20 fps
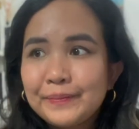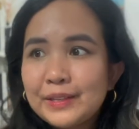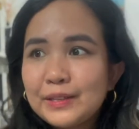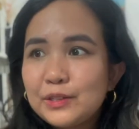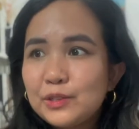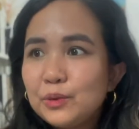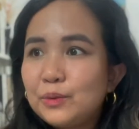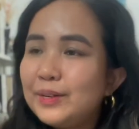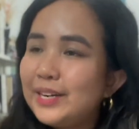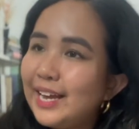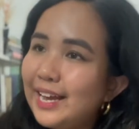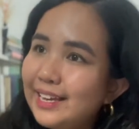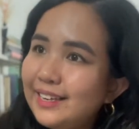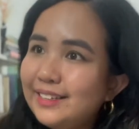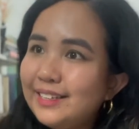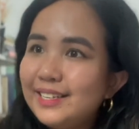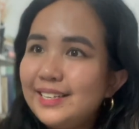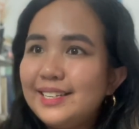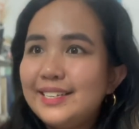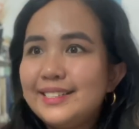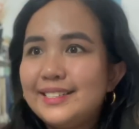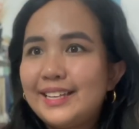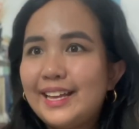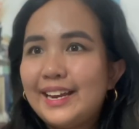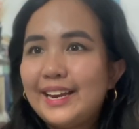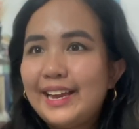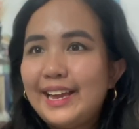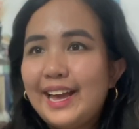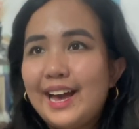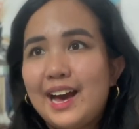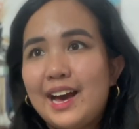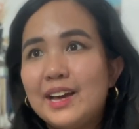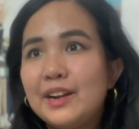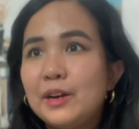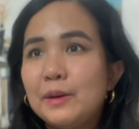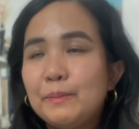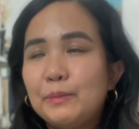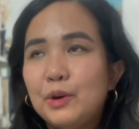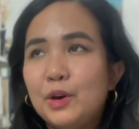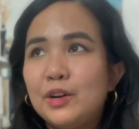So what I did is that I had
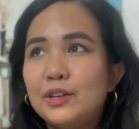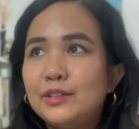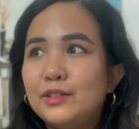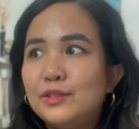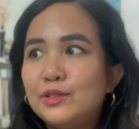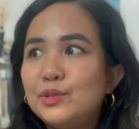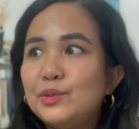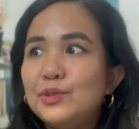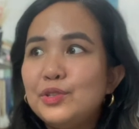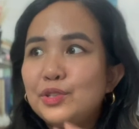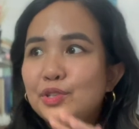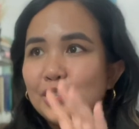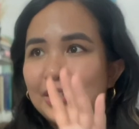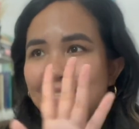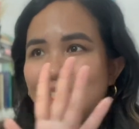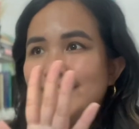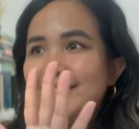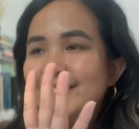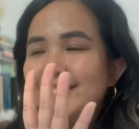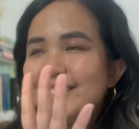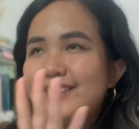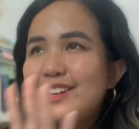up on two screens,